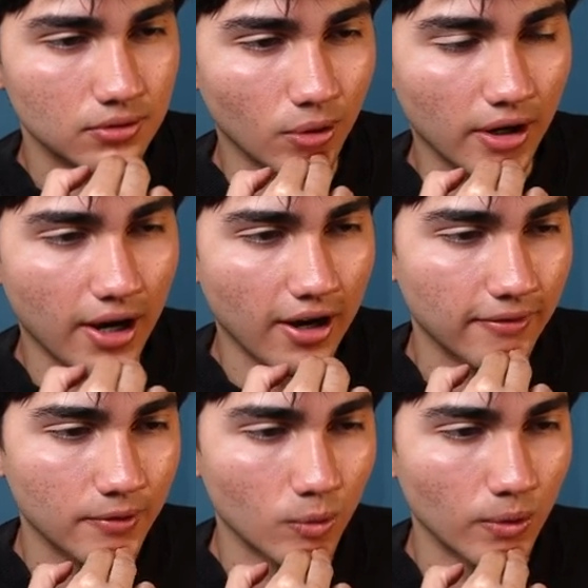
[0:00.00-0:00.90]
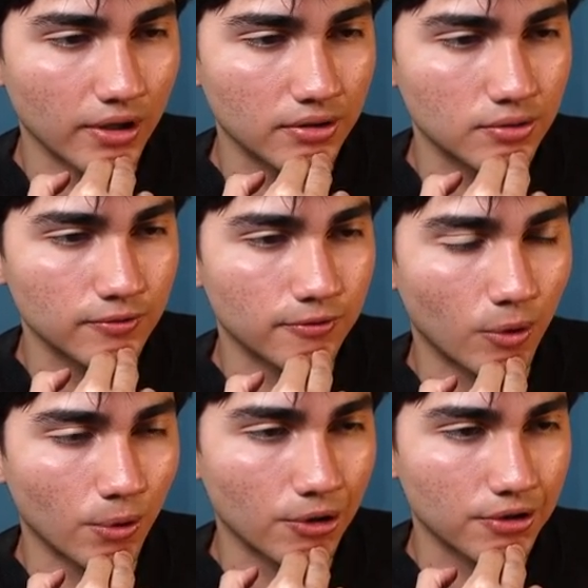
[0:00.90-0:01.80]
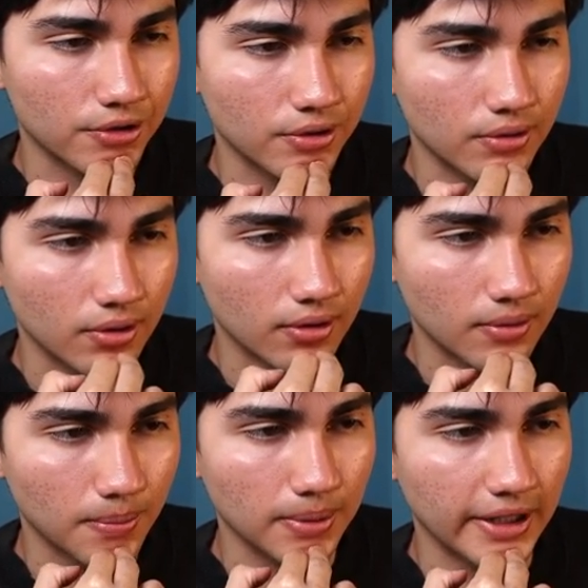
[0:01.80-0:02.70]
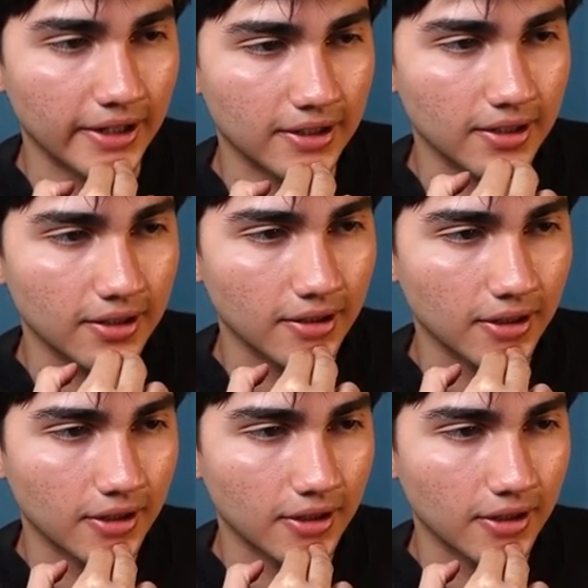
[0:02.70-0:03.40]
do I have a way to force black